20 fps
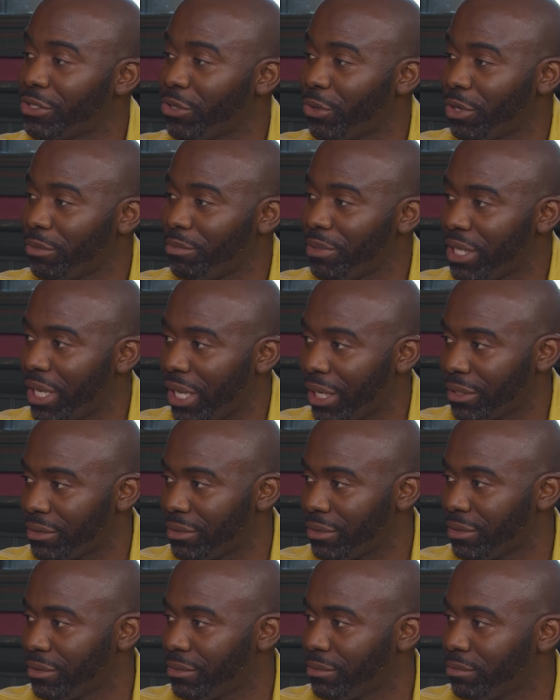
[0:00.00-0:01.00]
told me like,
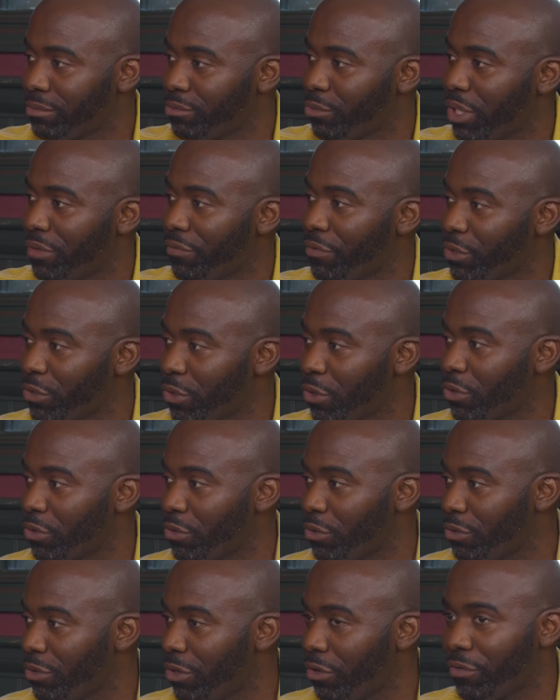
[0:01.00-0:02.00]
whatever you go
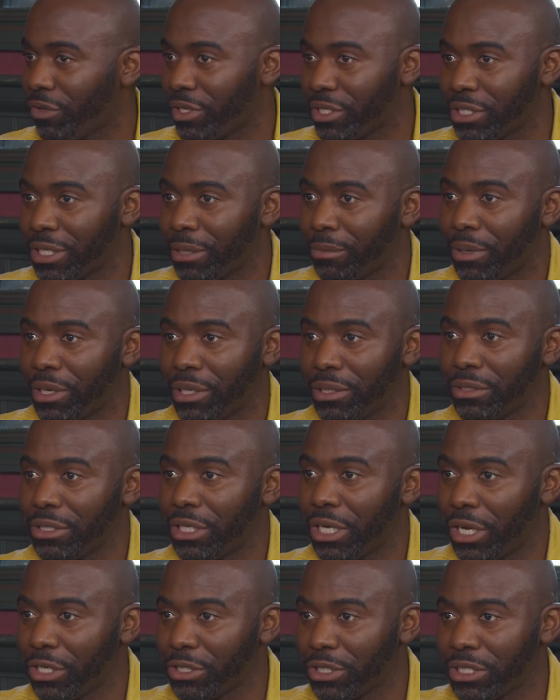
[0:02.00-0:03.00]
over the summer,
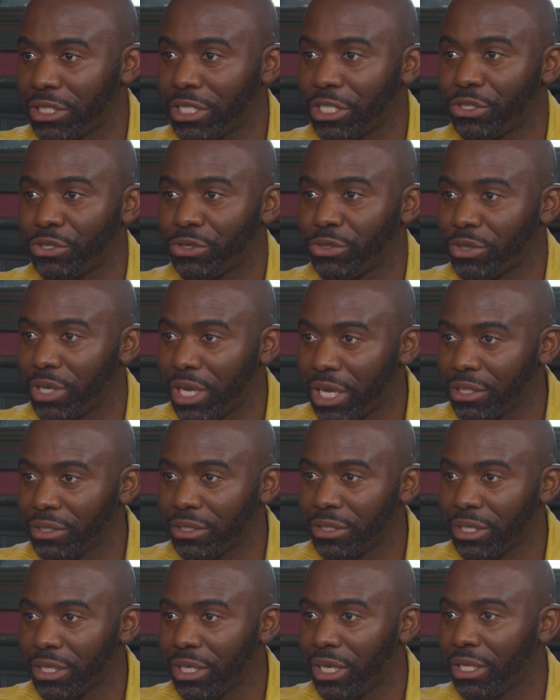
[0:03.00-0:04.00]
I suggest you to
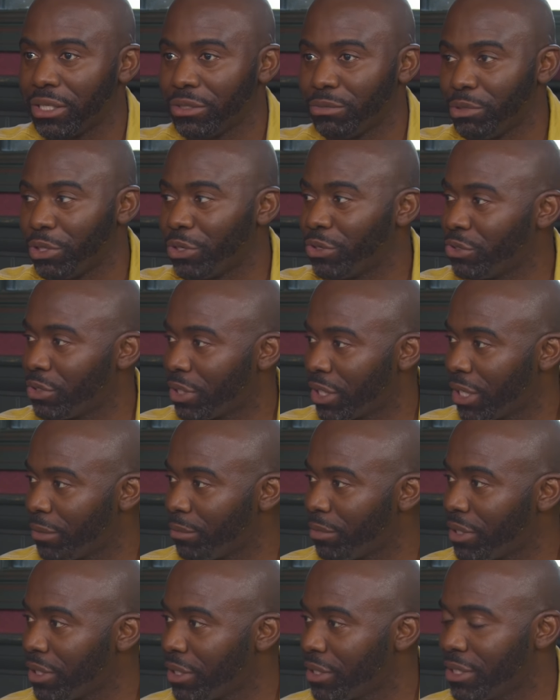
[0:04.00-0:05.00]
cancel it, and because you're gonna
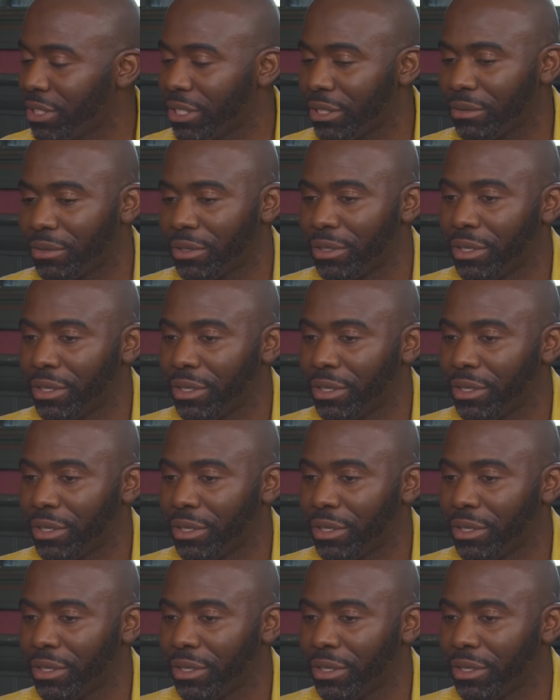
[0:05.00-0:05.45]
be in the team.